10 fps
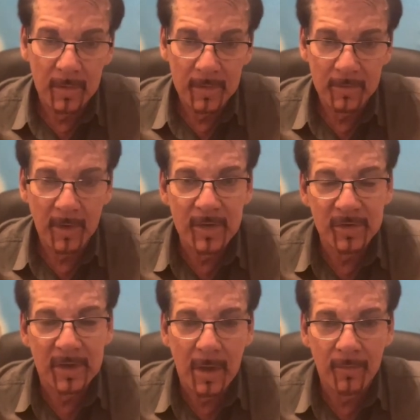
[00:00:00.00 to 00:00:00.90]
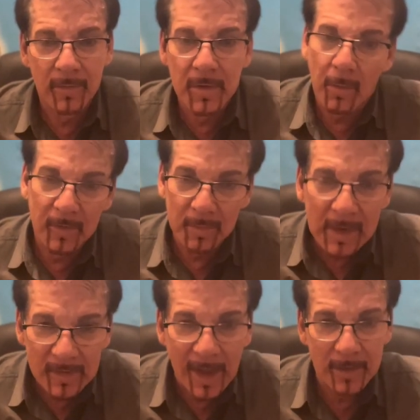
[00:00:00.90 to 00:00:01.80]
Strangely enough, no one
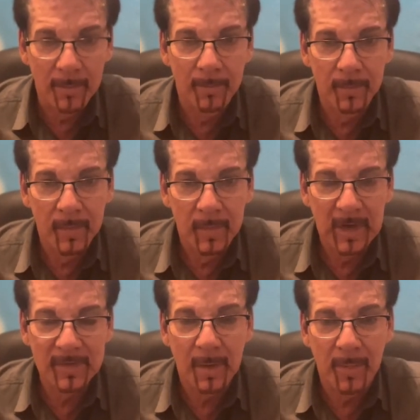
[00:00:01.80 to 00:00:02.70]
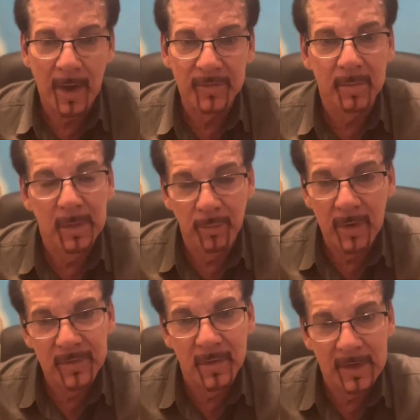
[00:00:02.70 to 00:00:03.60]
speaks Latin, except possibly
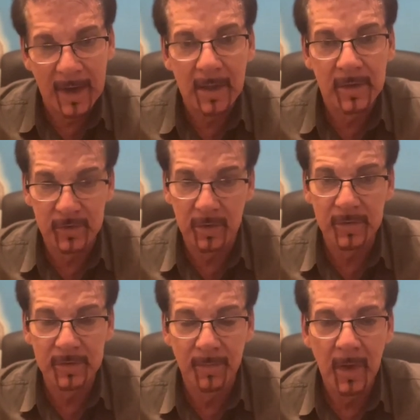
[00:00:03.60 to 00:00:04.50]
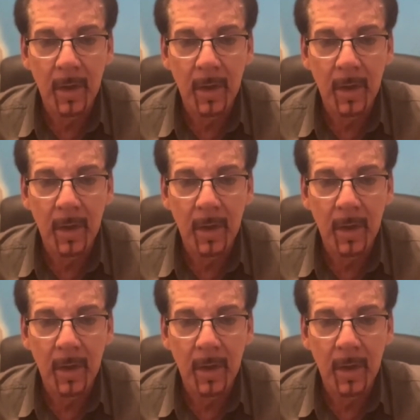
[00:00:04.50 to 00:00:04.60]
priests in the Catholic Church.